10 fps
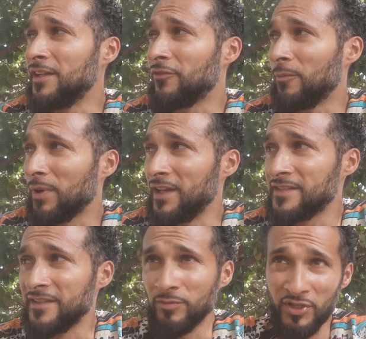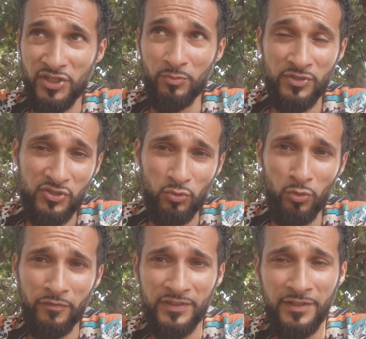different places where she would
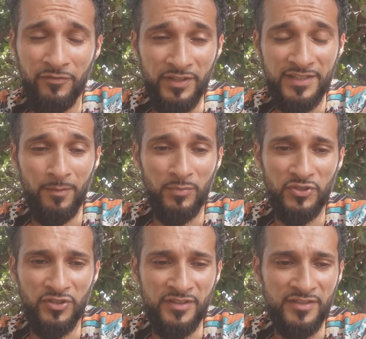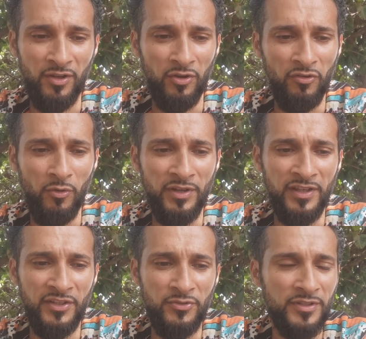store for different temperatures. Growing
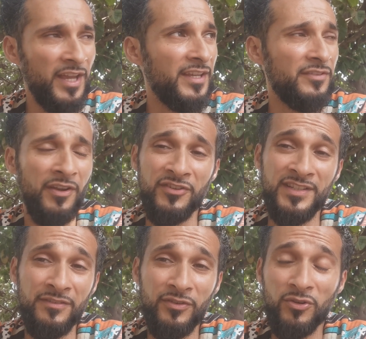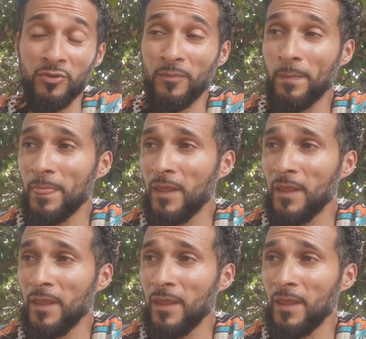in the UK is very difficult.